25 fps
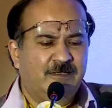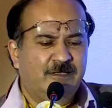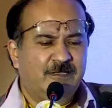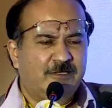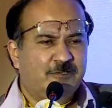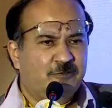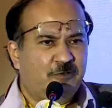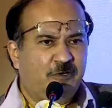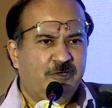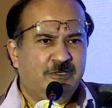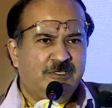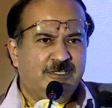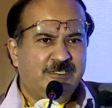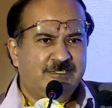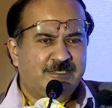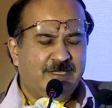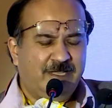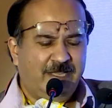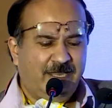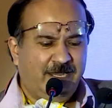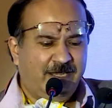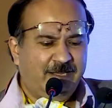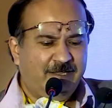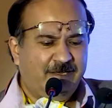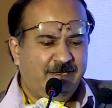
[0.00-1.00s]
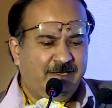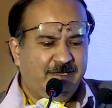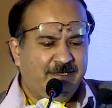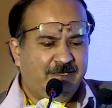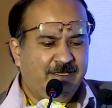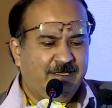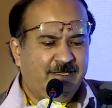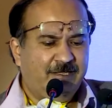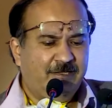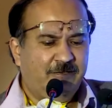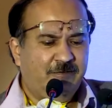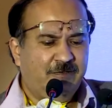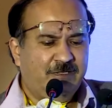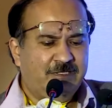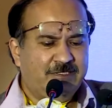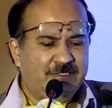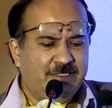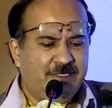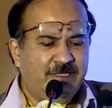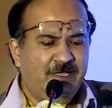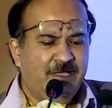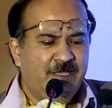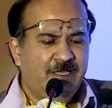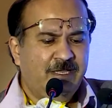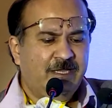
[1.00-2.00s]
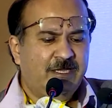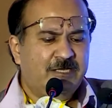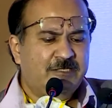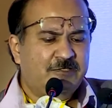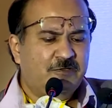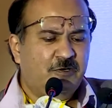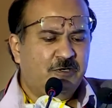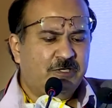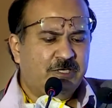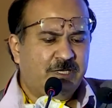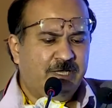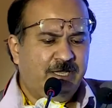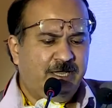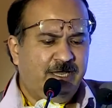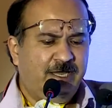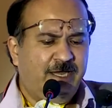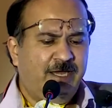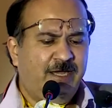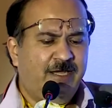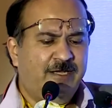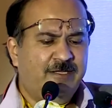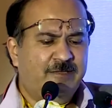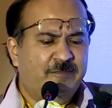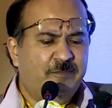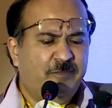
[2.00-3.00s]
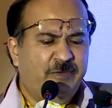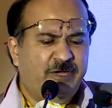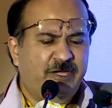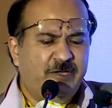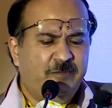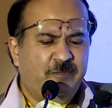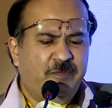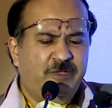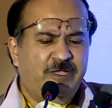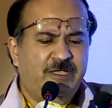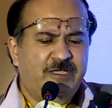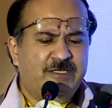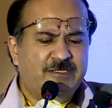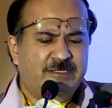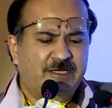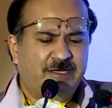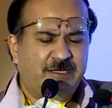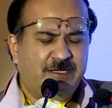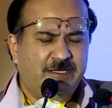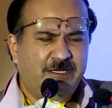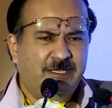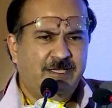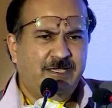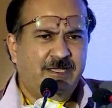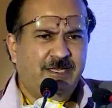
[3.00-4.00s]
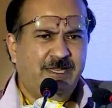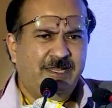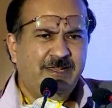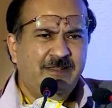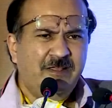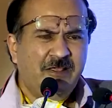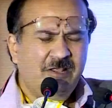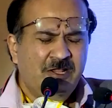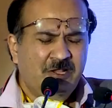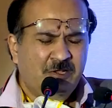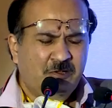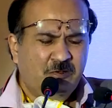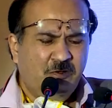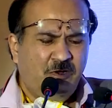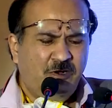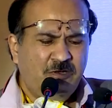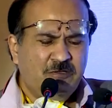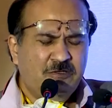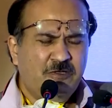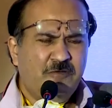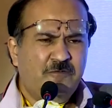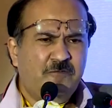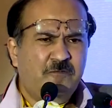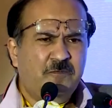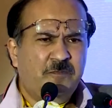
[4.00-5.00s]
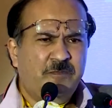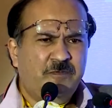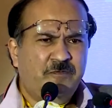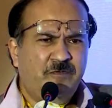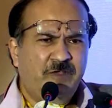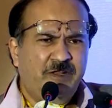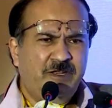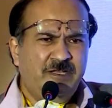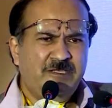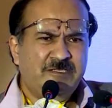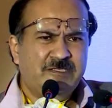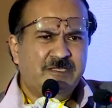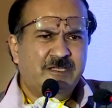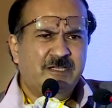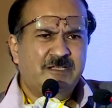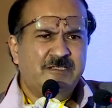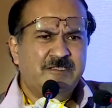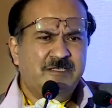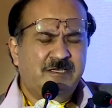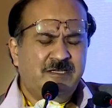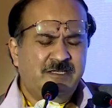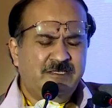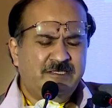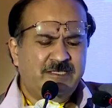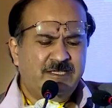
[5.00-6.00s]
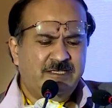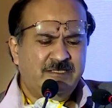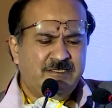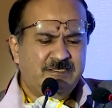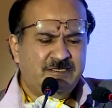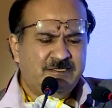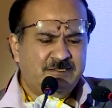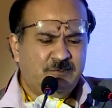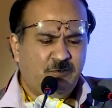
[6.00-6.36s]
Not just a head and a tail. You will see it's got a head, a midpiece, a tail, and lots of very structural changes.